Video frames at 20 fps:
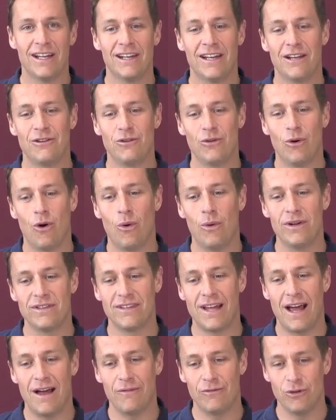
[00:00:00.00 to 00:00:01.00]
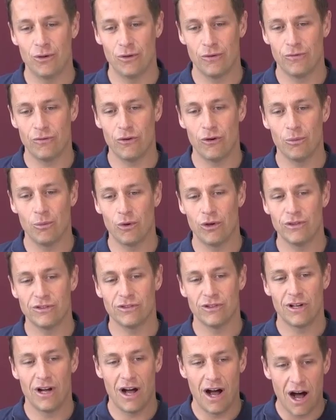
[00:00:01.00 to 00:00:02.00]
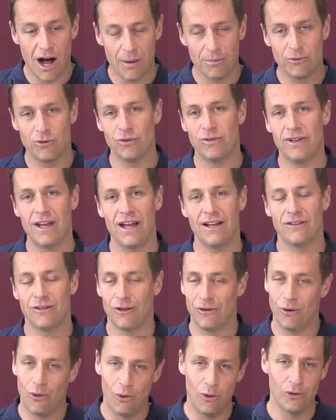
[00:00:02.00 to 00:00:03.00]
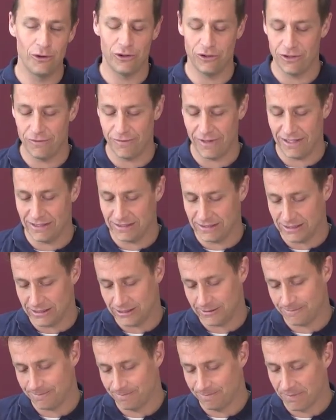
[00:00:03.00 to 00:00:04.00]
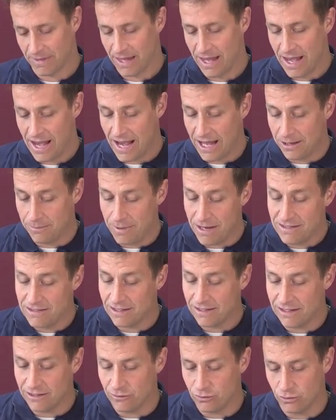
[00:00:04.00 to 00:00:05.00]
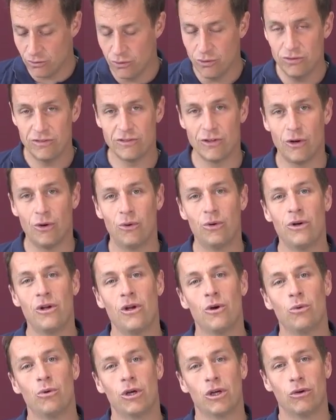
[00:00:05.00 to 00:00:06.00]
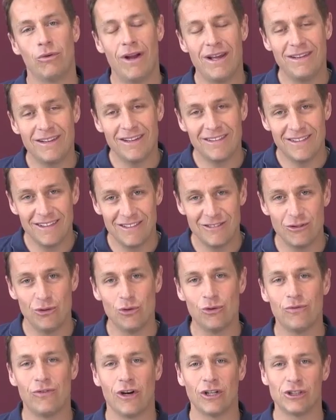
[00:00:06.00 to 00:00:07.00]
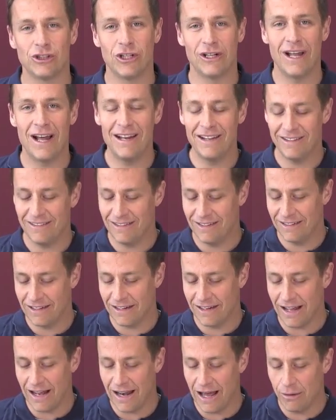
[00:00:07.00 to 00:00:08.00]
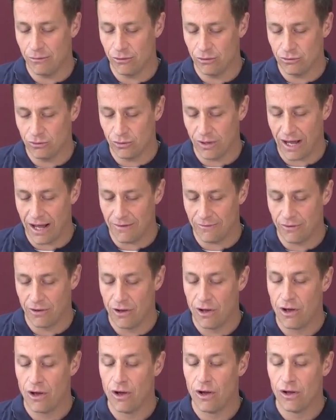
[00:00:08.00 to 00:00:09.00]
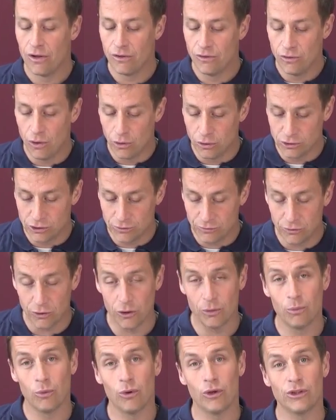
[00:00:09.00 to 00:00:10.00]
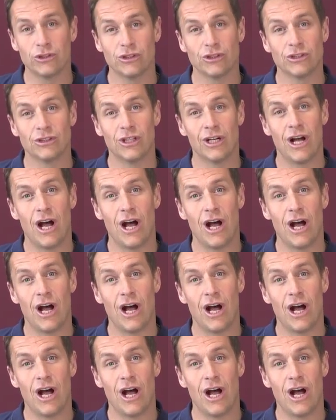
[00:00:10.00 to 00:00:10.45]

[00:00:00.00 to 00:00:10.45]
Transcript: that you always have your firmwares up to date on all your devices. And basically to do so, we created this new functionality that allow you to have those firmwares